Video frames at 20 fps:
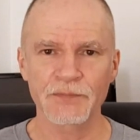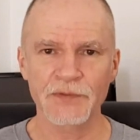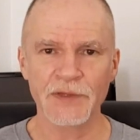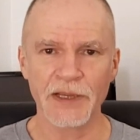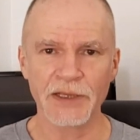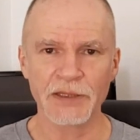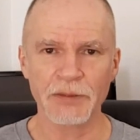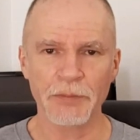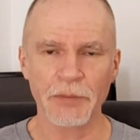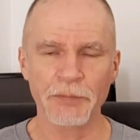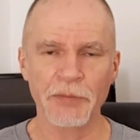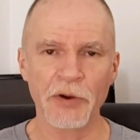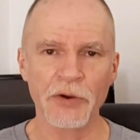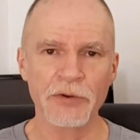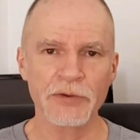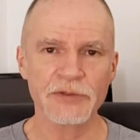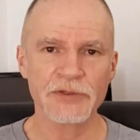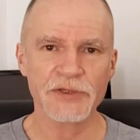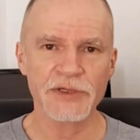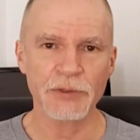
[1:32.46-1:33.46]
take them
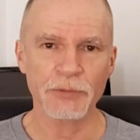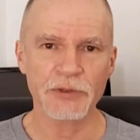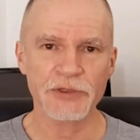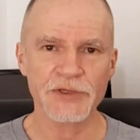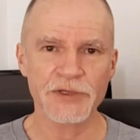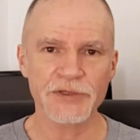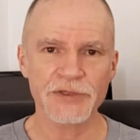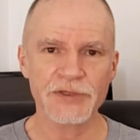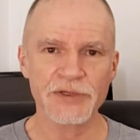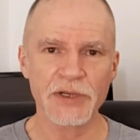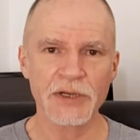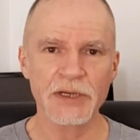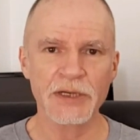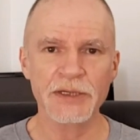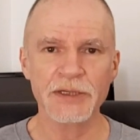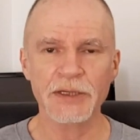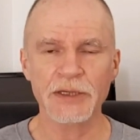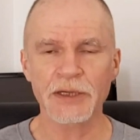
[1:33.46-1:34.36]
apart, see what's inside,